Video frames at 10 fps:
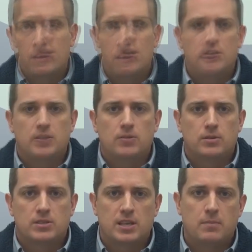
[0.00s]

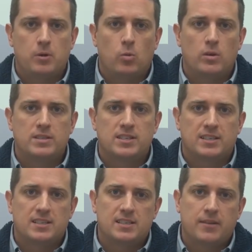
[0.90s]
Also, Senate Bill
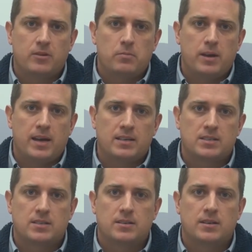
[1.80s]
167
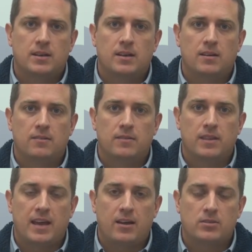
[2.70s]
passed
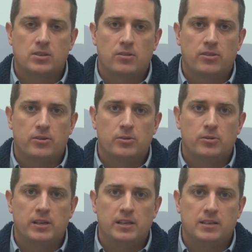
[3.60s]
the House on third
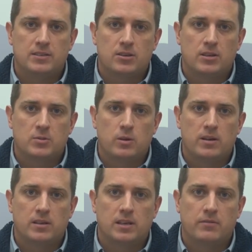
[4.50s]
reading, and it's on its way
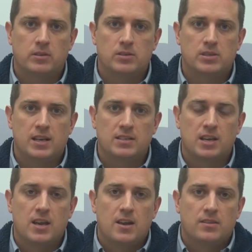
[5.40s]
to the governor's
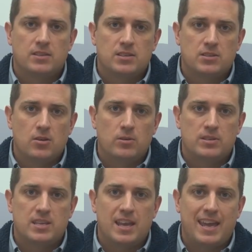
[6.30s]
desk. This is known
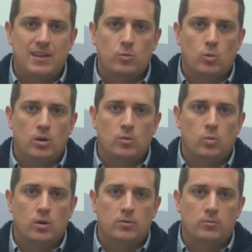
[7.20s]
as the
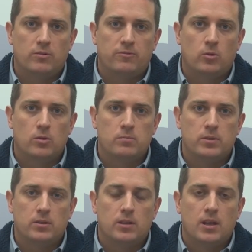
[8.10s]
811 Reform
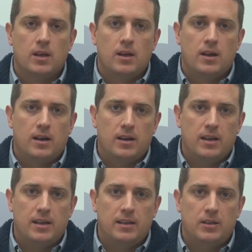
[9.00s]
Bill,
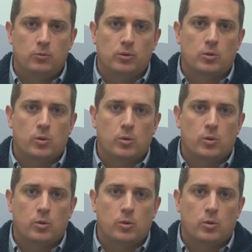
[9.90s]
and it